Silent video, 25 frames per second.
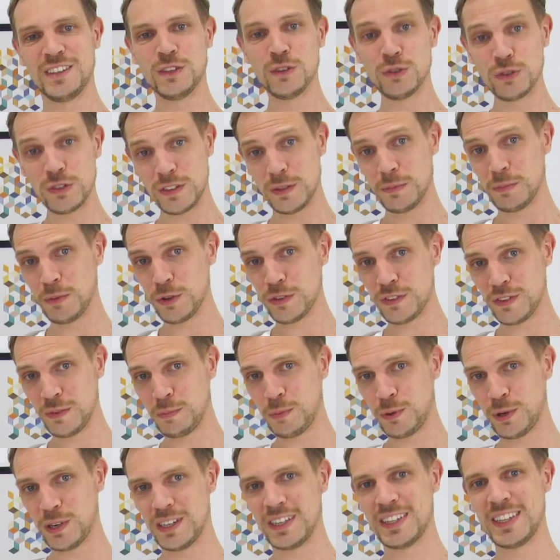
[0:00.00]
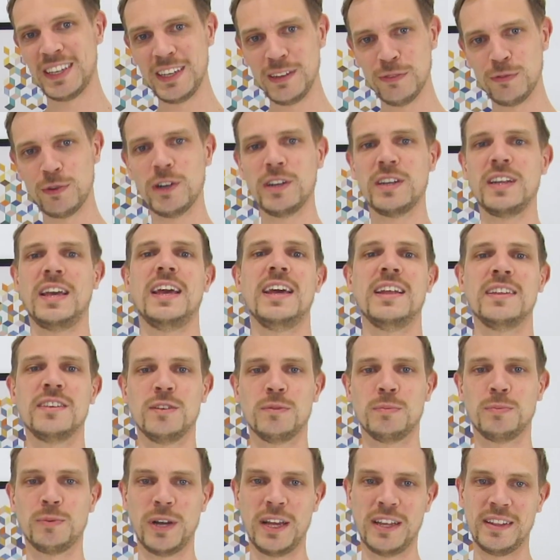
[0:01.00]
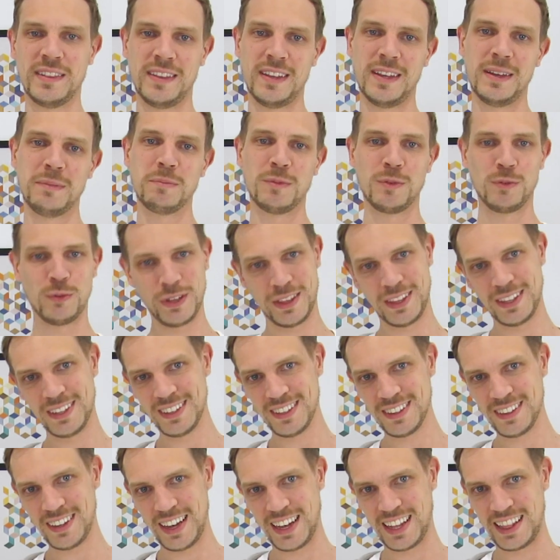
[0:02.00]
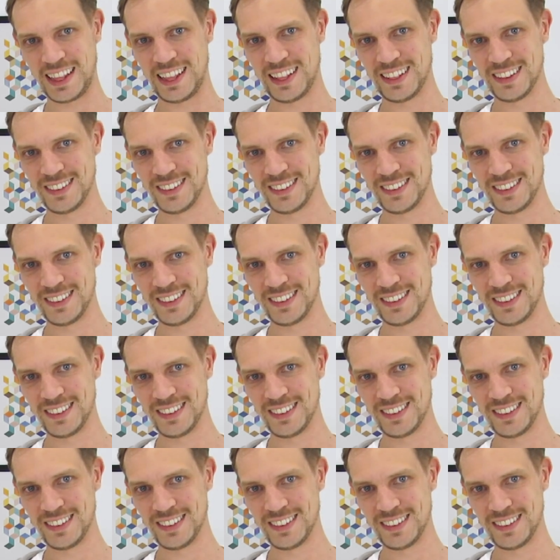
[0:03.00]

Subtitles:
Use the most important keyword and your brand name within the title.